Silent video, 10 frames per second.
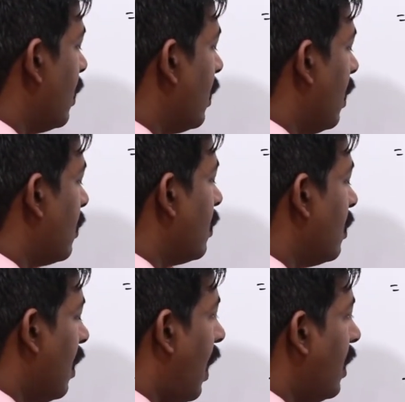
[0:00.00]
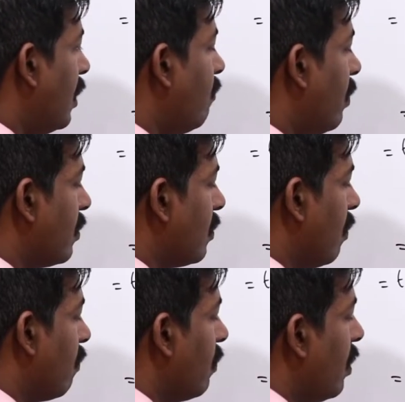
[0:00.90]
it as tan inverse
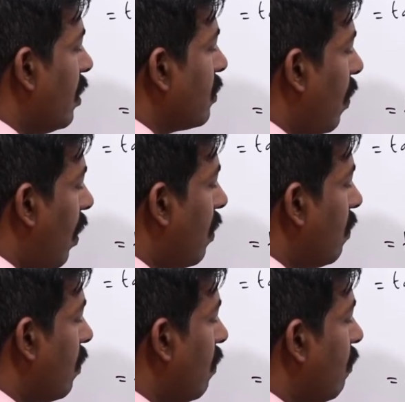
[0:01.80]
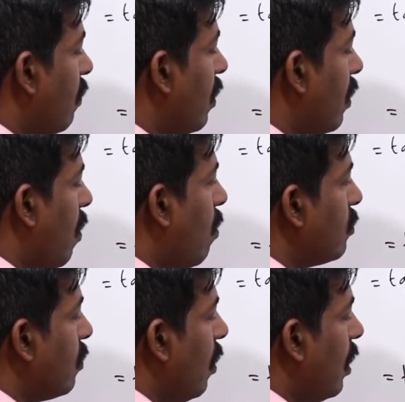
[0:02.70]
of square root of cos
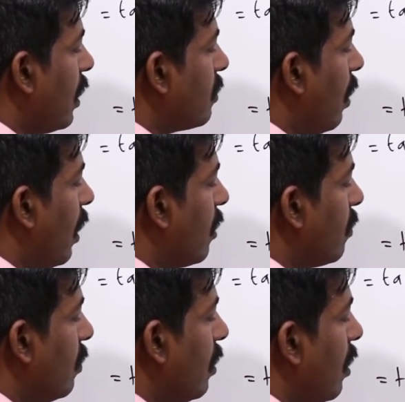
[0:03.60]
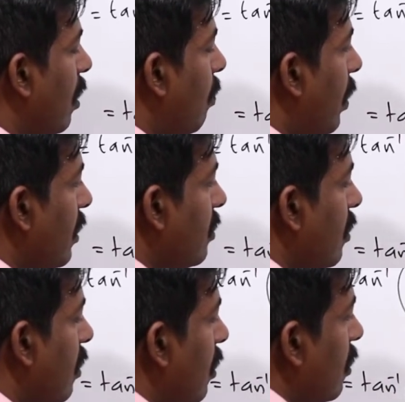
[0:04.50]
square x by 2 plus
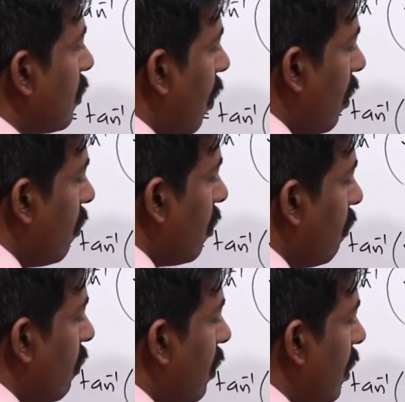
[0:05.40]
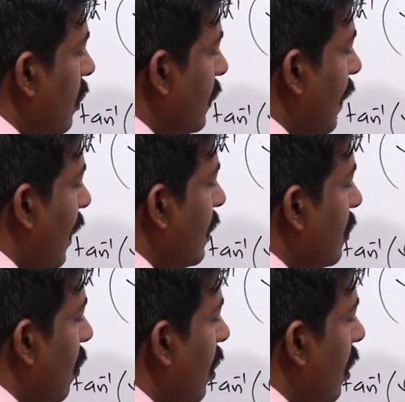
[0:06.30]
square root of sin
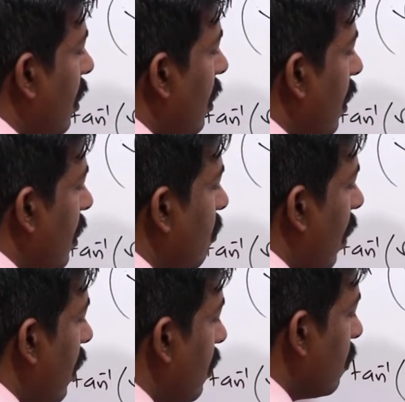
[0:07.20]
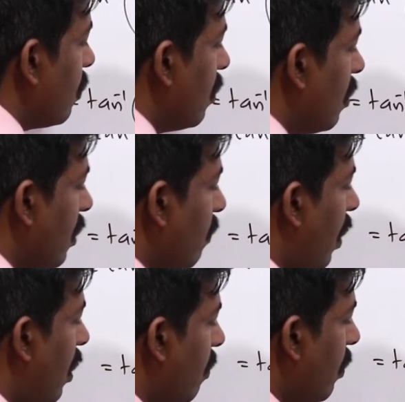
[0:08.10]
square x by 2
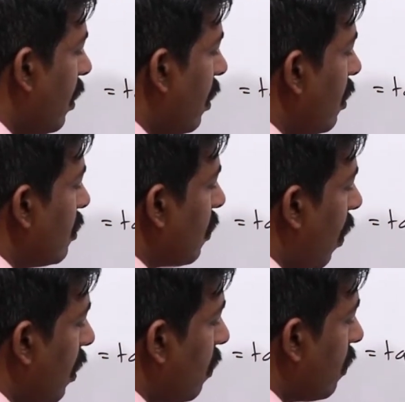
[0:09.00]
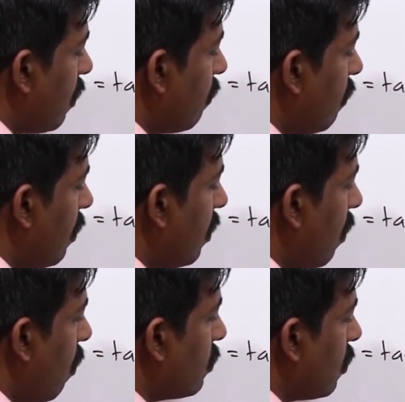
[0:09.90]
divided by square root of
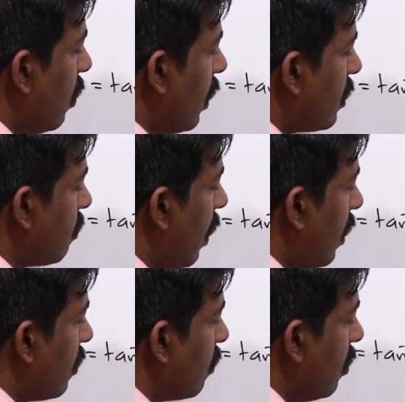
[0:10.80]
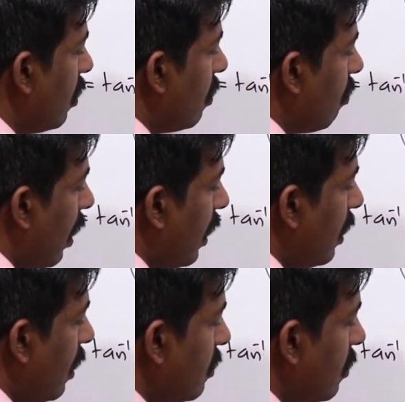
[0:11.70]
cos square x by 2
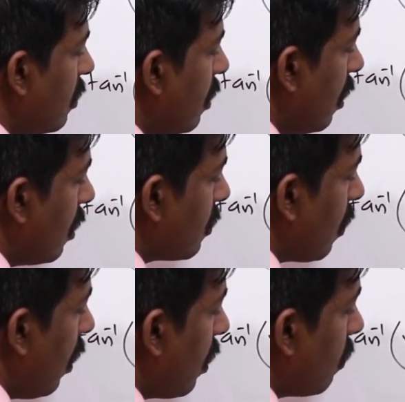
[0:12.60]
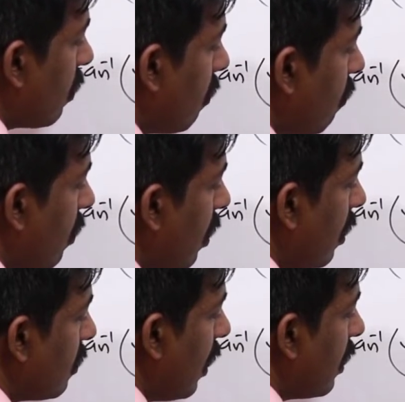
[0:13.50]
minus the square root of
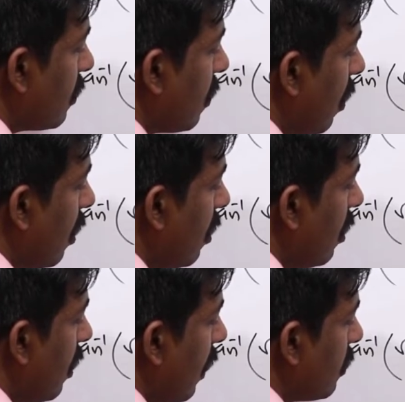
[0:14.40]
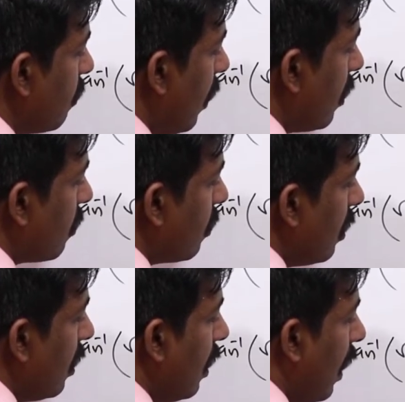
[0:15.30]
sin square x by 2.
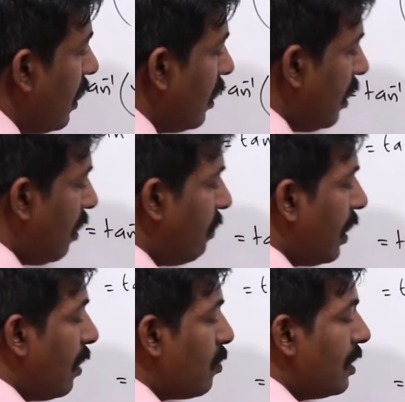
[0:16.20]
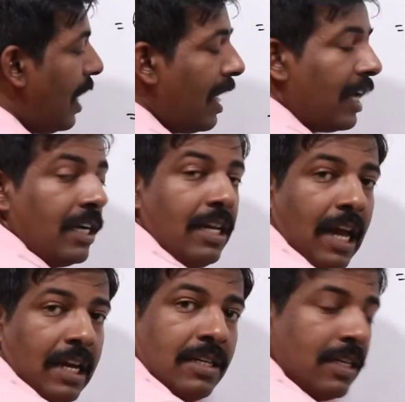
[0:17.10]
And here we cannot directly
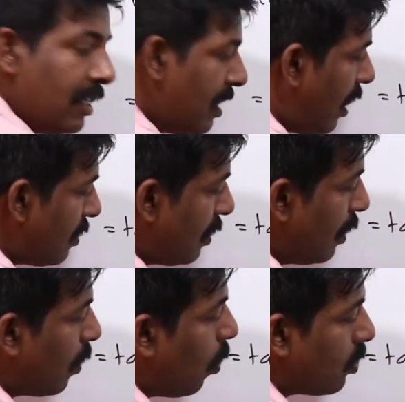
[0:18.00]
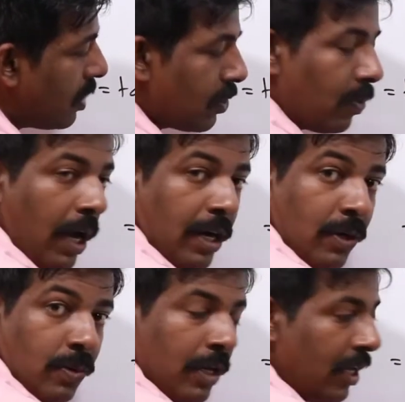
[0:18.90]
write it as cos x by
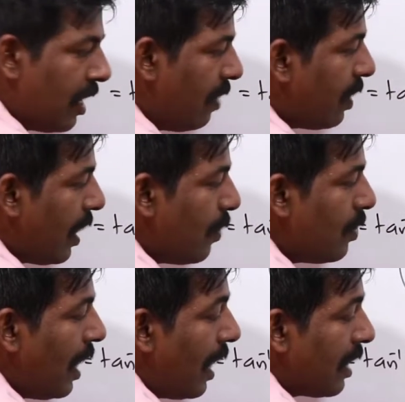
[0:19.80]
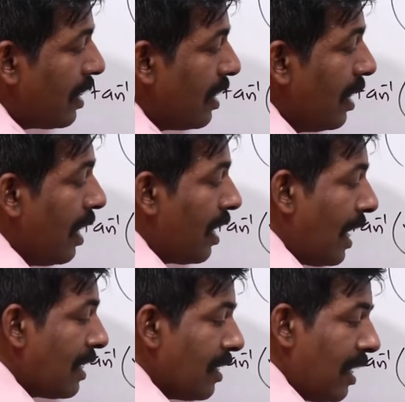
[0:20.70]
2. Here we cannot directly
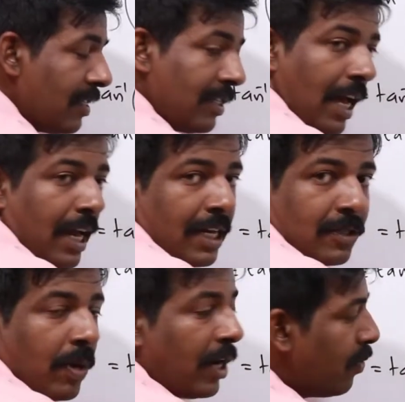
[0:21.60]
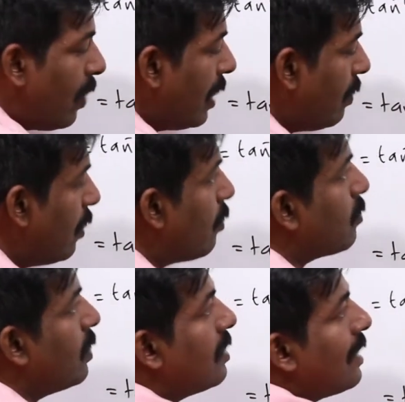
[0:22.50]
write it as sin x by 2. Why? Because
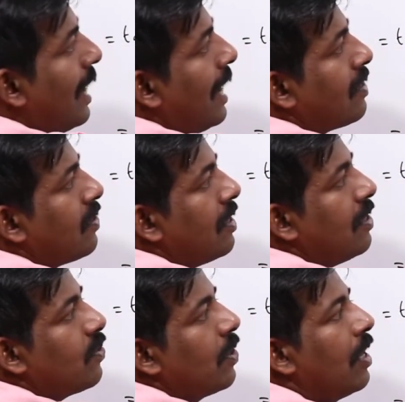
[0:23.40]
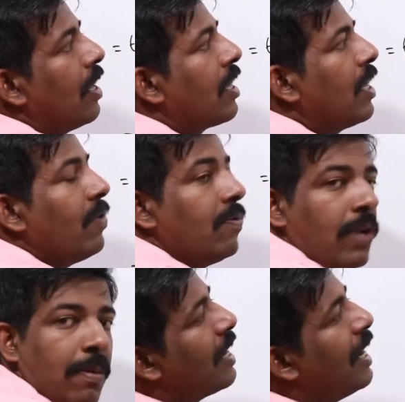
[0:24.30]
means x is given
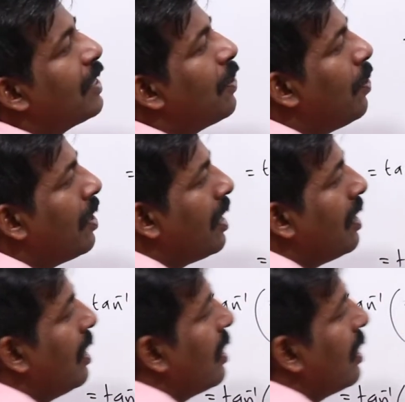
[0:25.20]
from the third quadrant.